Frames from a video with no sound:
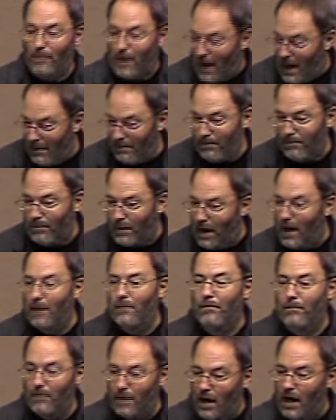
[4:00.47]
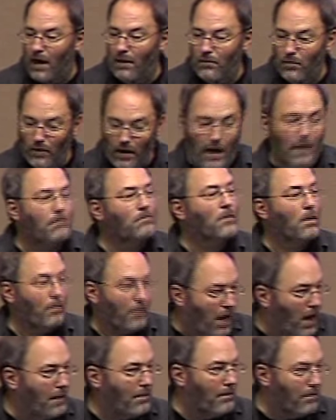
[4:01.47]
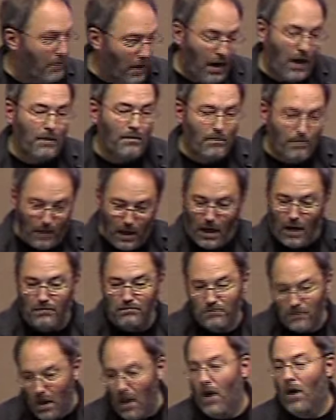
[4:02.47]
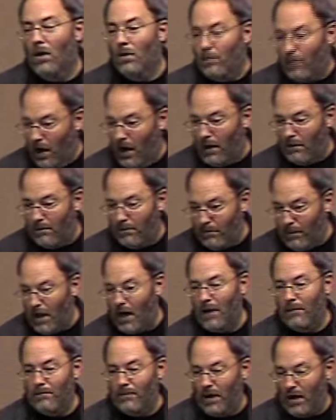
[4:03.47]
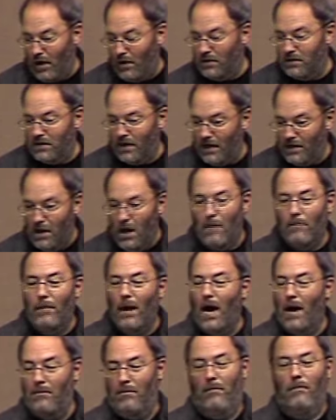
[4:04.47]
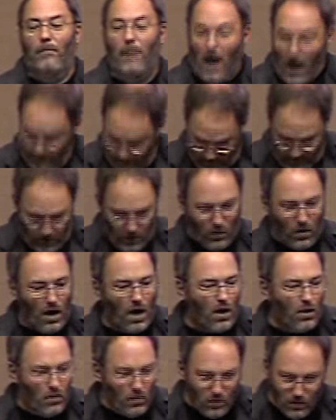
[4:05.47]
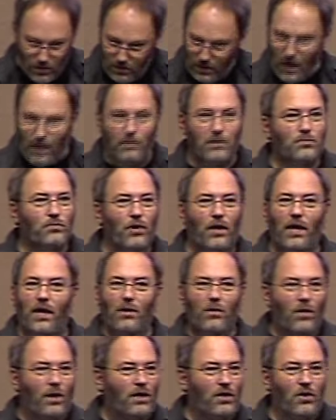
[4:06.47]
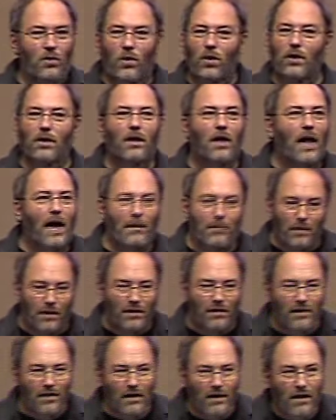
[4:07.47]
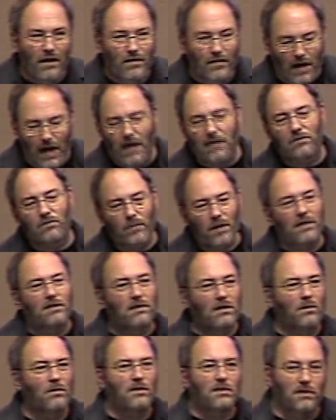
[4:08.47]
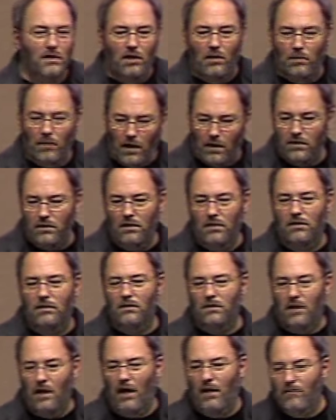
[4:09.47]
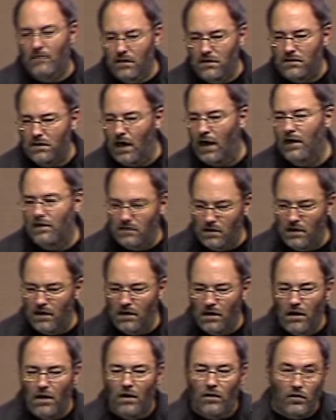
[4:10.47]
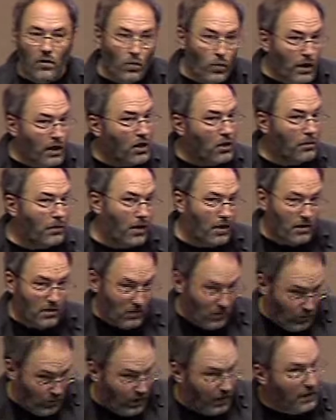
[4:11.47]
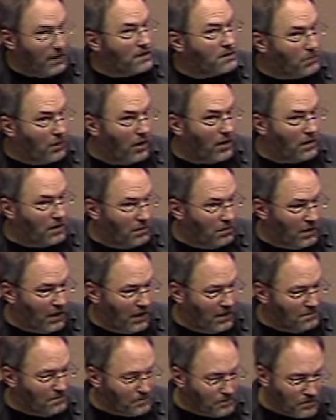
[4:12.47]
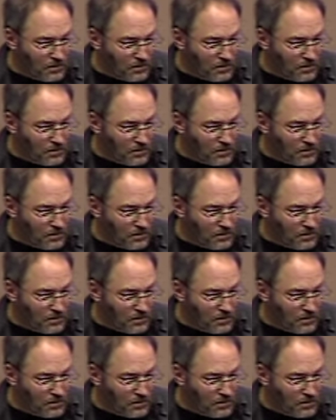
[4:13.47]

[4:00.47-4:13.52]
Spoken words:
bop, bop, bop, right? Bop, bop, bop. Bop, bop, all of a sudden, bop, bop. Whoa! I was playing when you weren't clapping. That's basically what syncopation is emphasizing the weaker part of the release part of the beat.